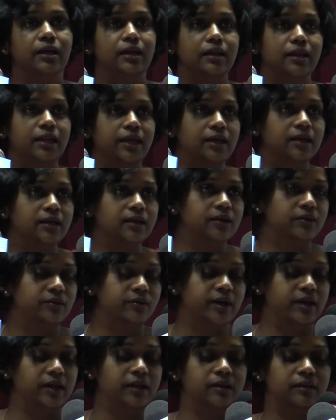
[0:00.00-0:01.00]
legal
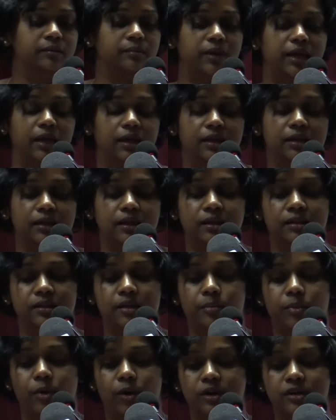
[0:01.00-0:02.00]
realm, in
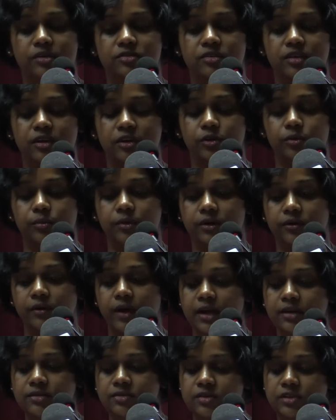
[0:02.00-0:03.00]
the policy human
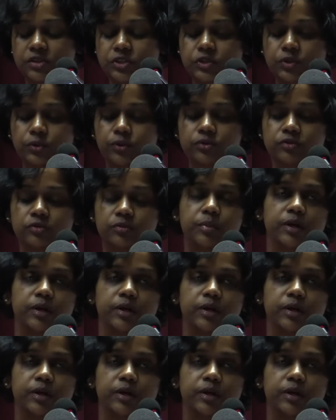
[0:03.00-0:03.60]
rights issues,